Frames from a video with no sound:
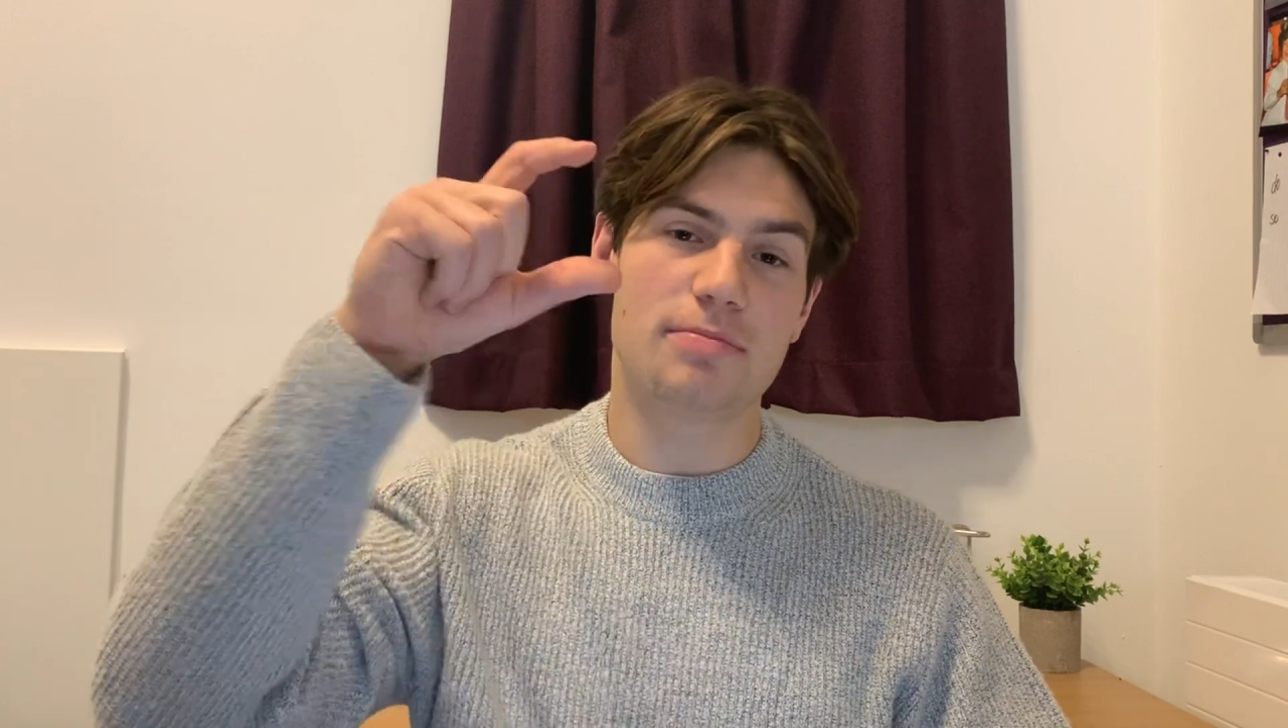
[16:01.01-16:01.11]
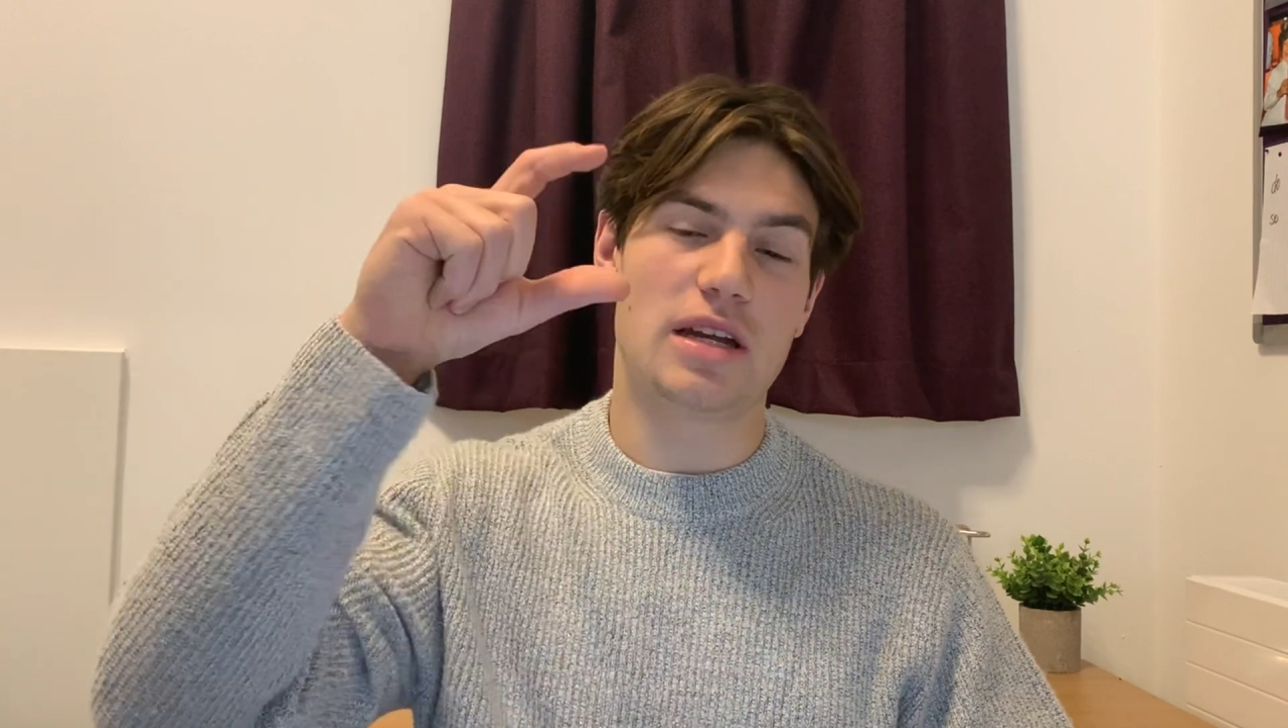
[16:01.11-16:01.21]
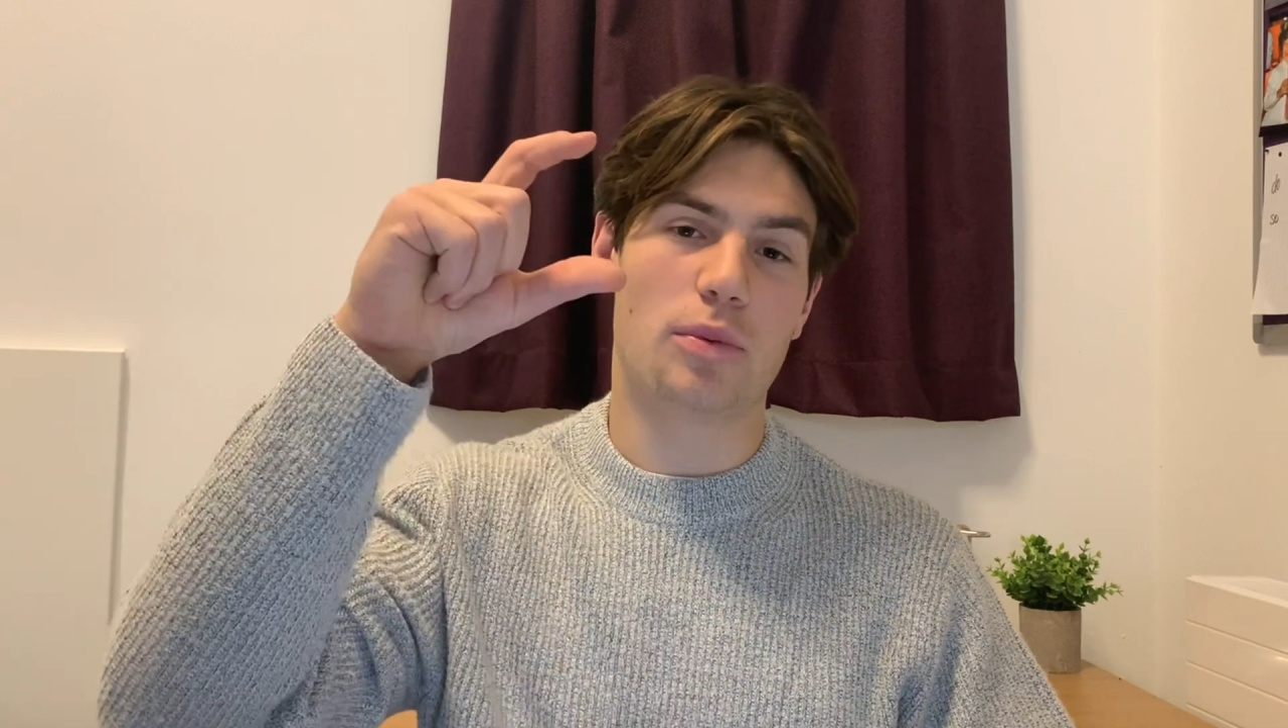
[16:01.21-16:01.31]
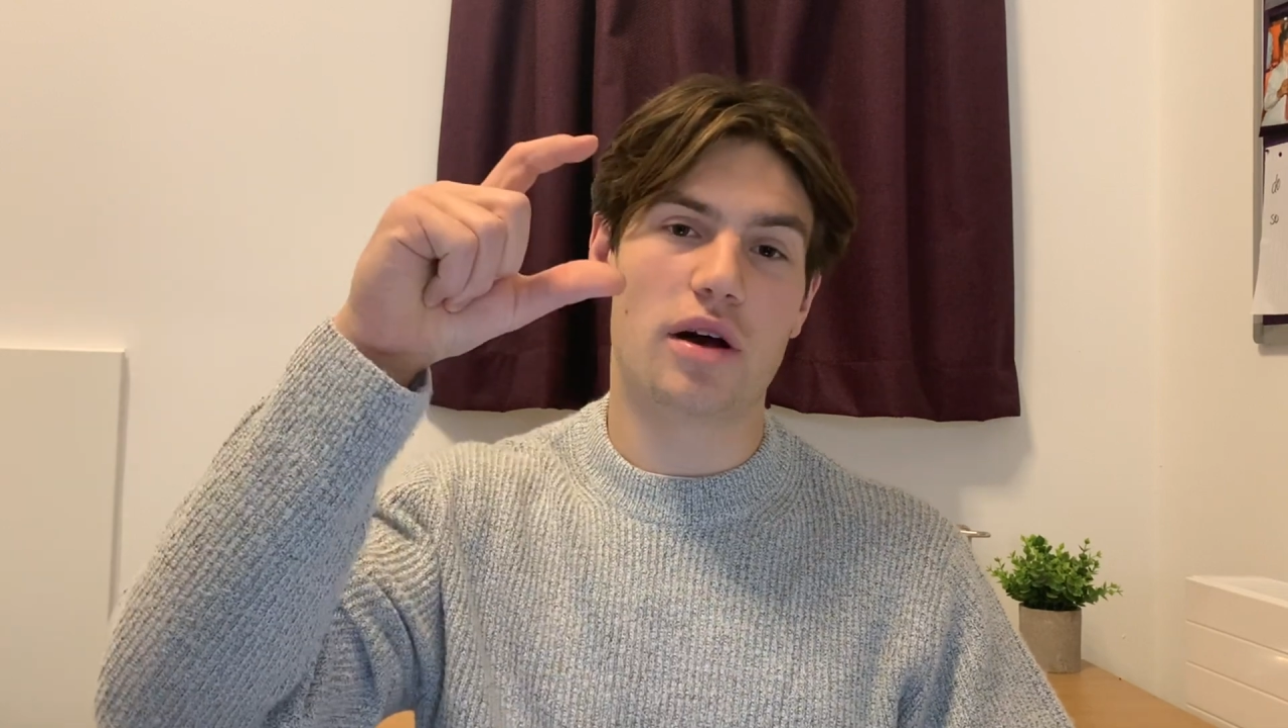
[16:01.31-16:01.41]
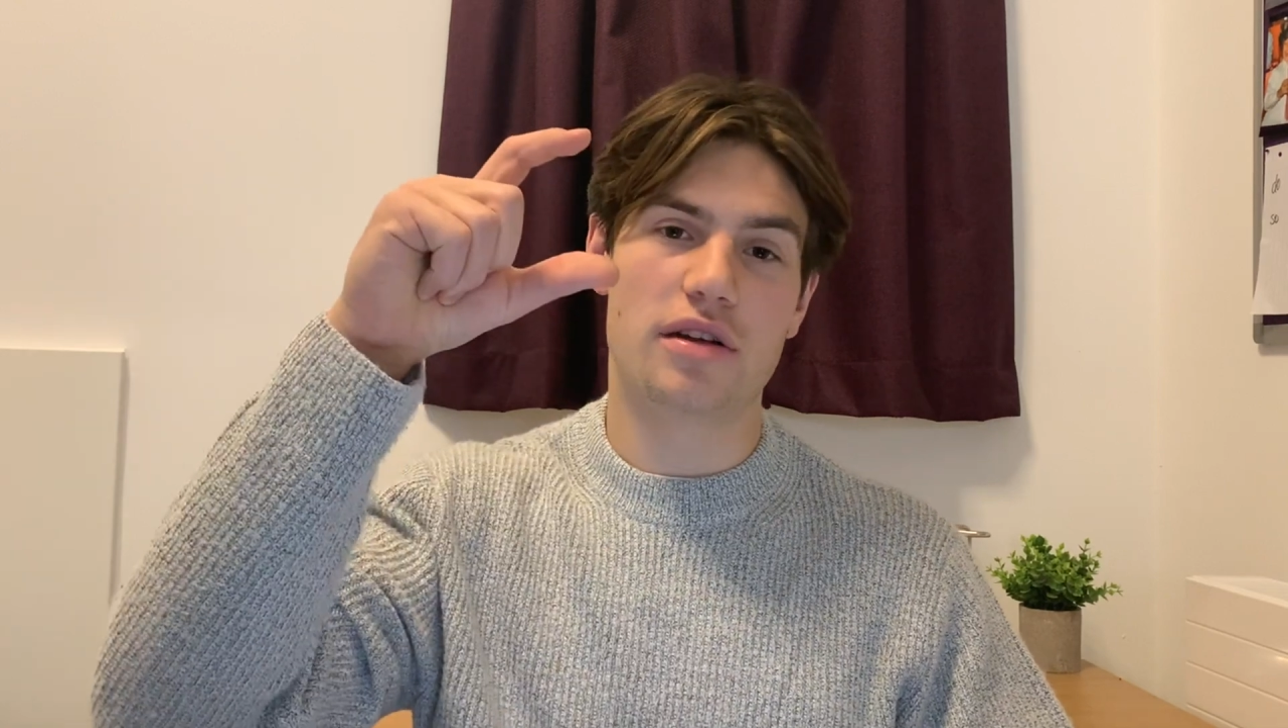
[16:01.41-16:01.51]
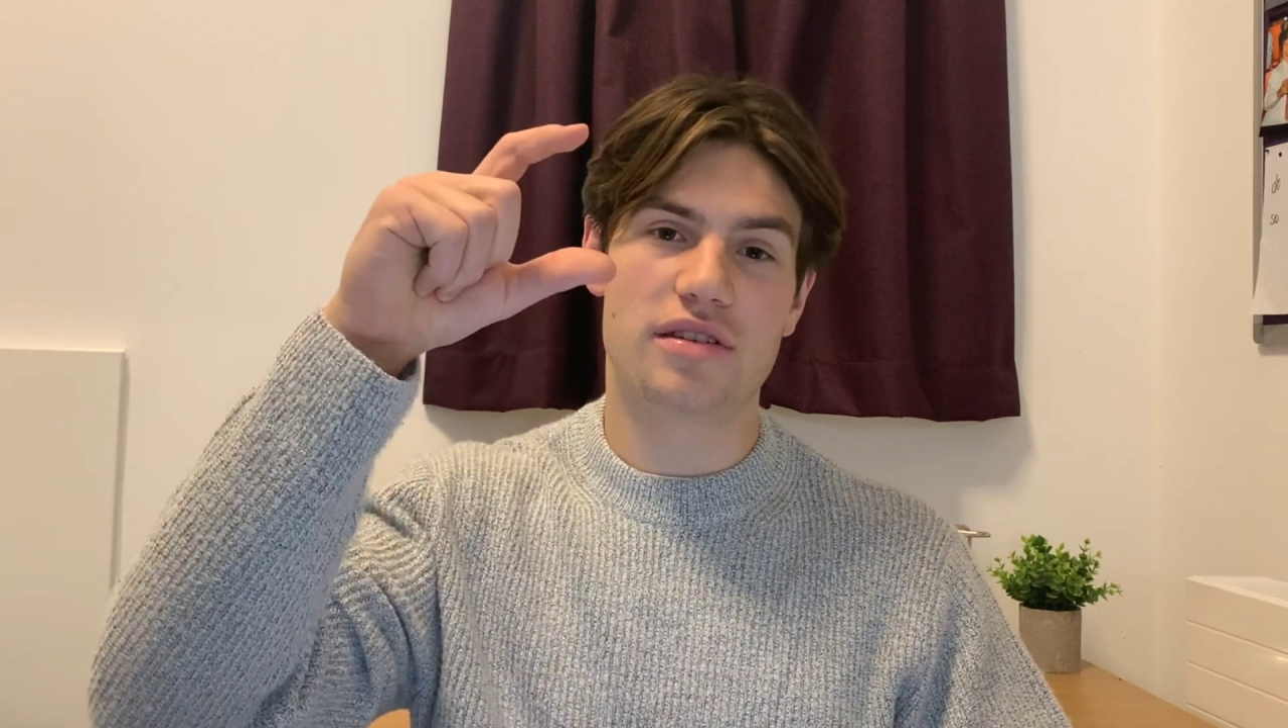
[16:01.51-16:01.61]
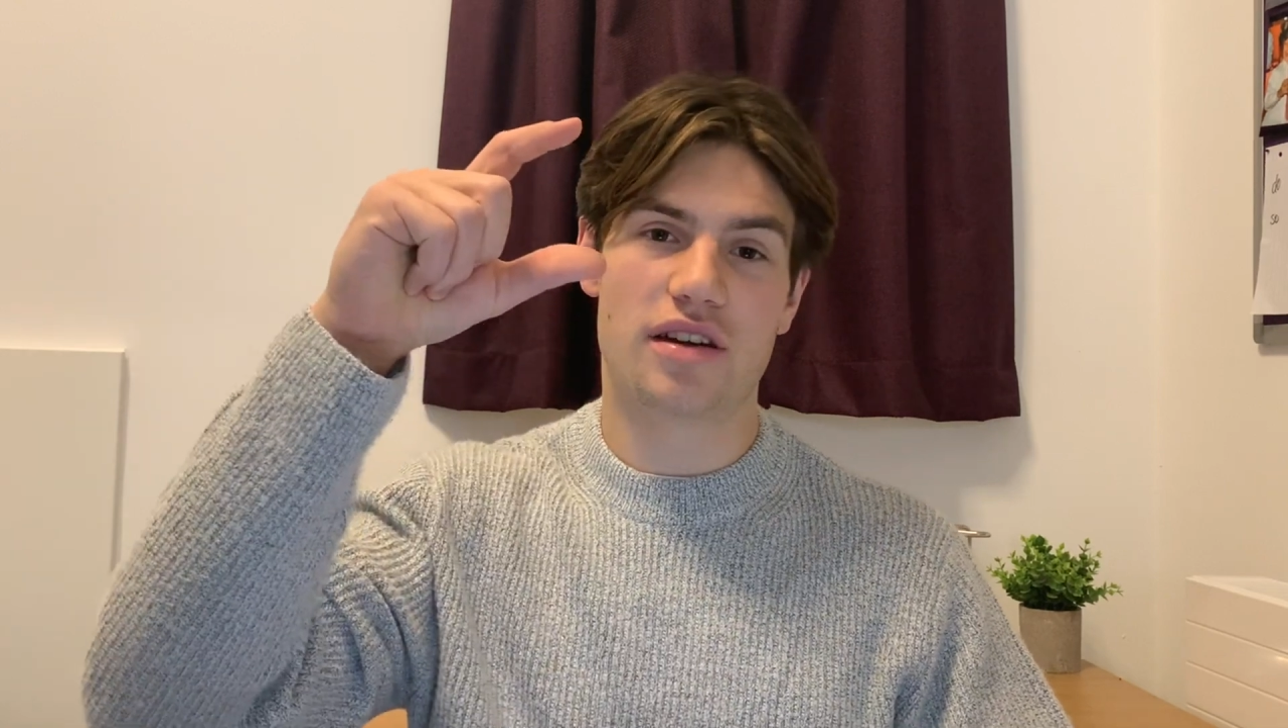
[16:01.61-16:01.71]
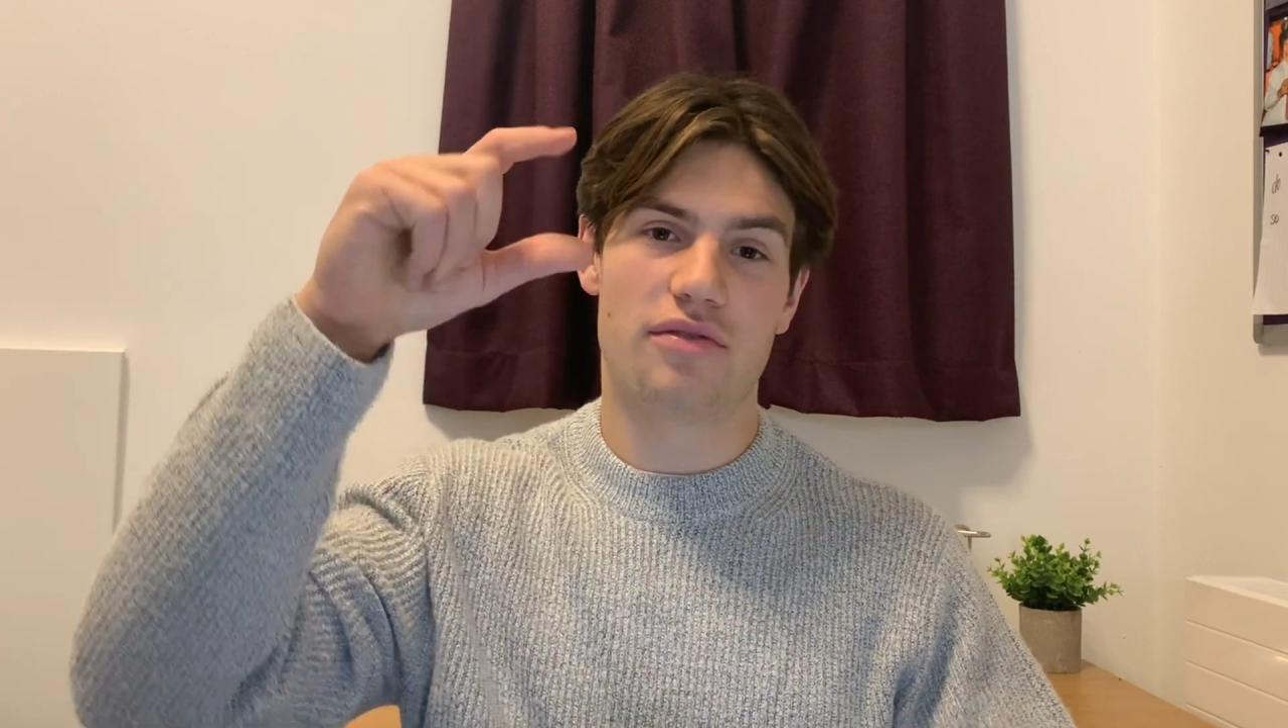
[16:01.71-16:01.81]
many words